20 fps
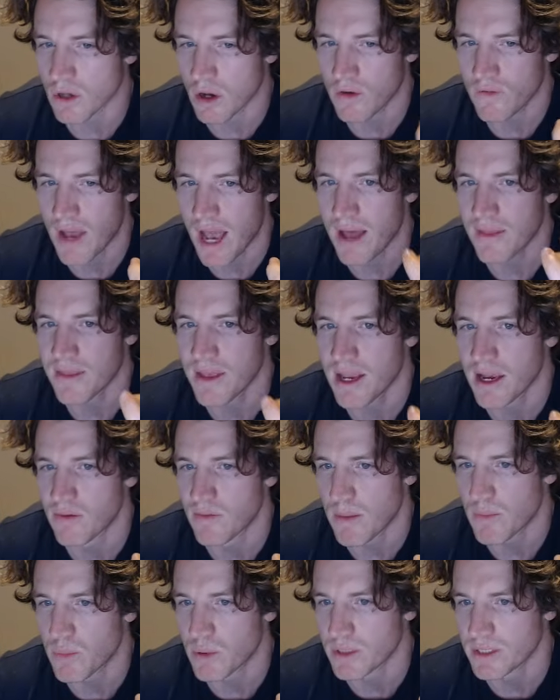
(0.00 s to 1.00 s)
how they are
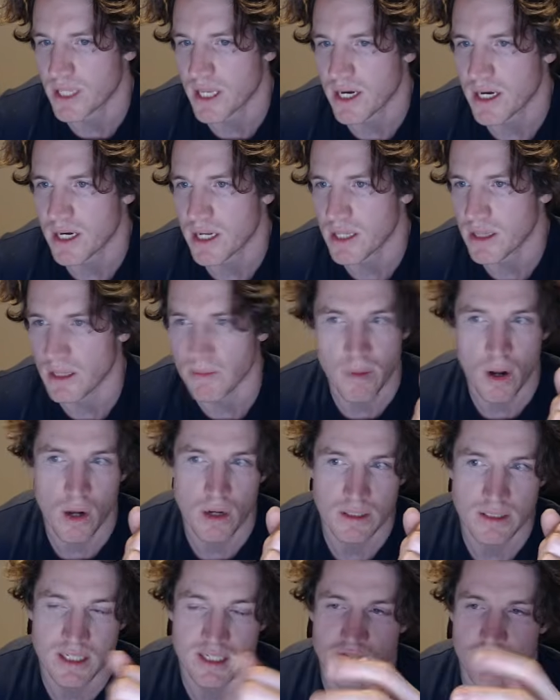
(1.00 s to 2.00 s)
represented in the
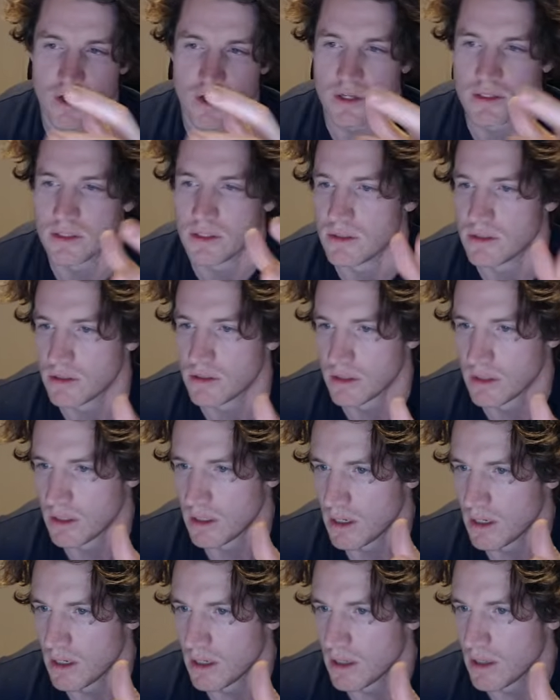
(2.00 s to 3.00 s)
polity versus
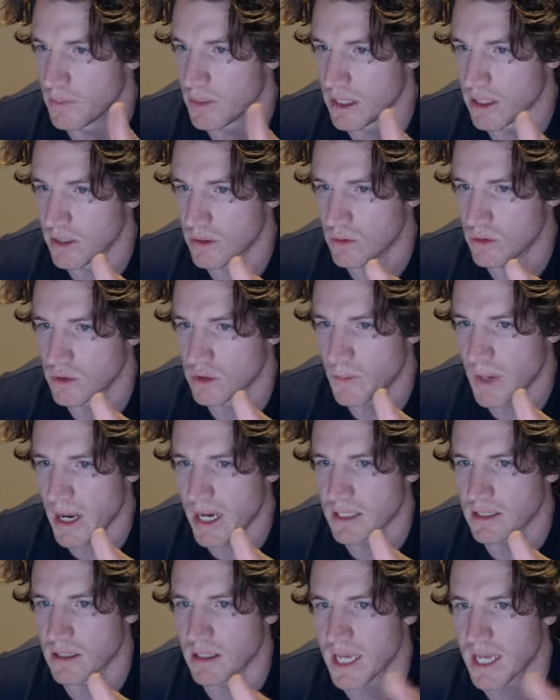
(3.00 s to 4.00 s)
the political
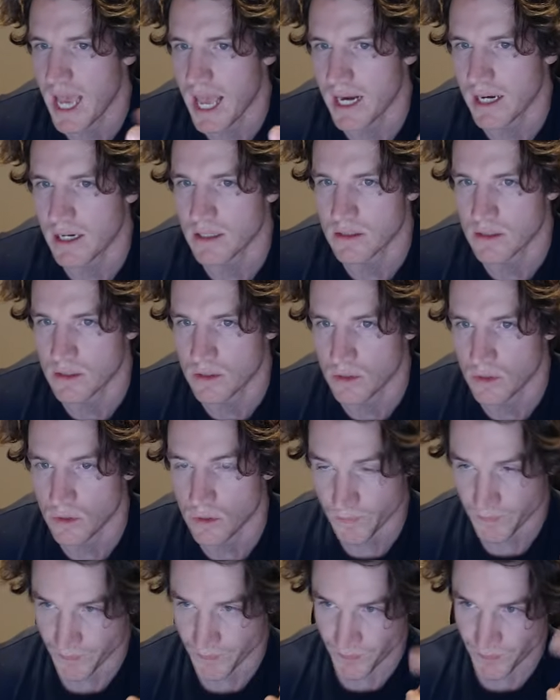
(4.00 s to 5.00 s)
space. And the candidate to
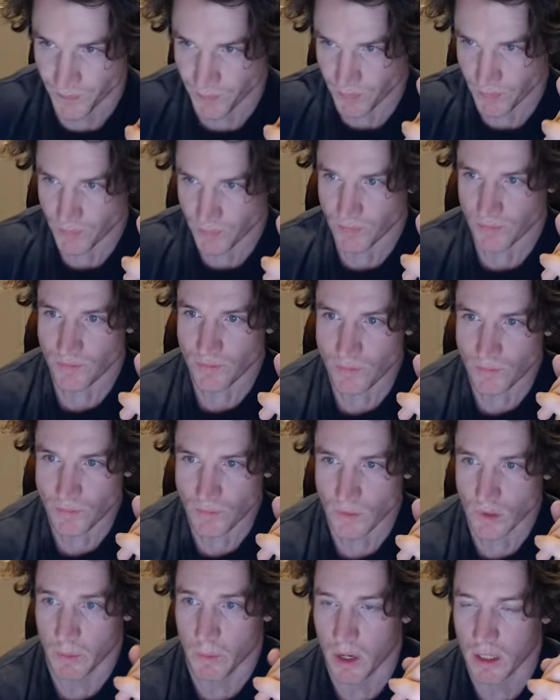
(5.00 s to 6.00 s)

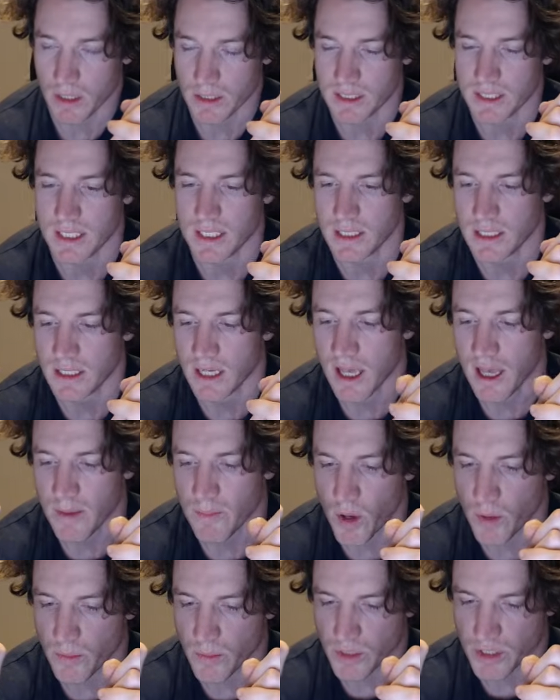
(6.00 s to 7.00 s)
polity
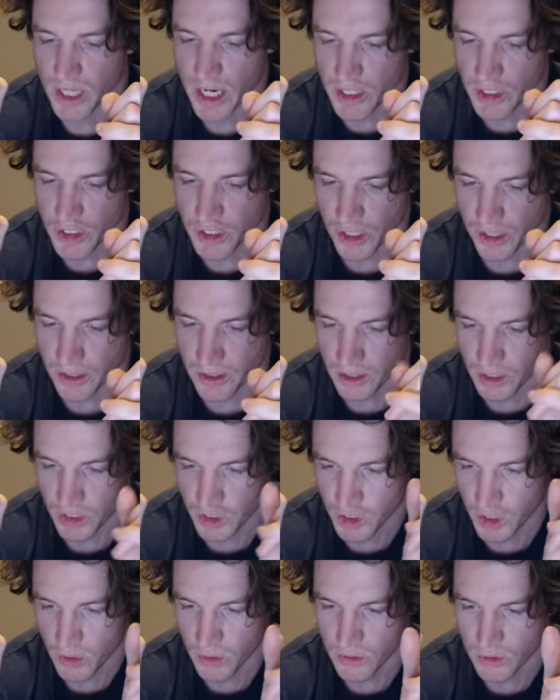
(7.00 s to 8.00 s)
permutation
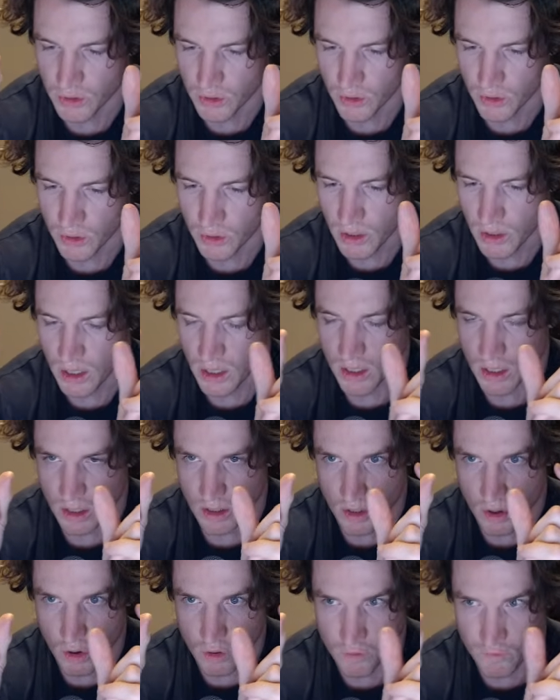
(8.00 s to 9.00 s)
shows you that the
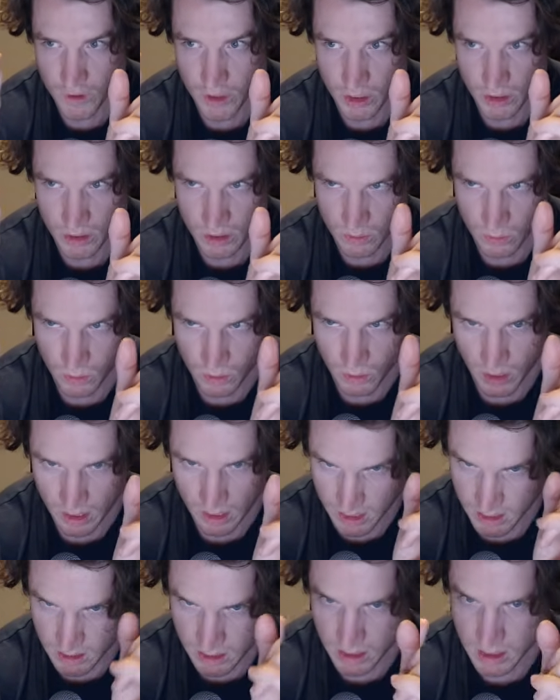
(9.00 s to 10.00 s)
coefficients will
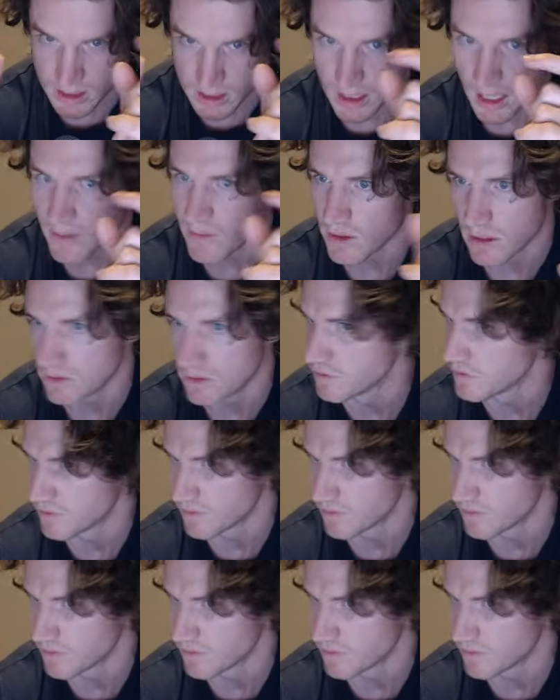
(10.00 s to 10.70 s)
lead to this level of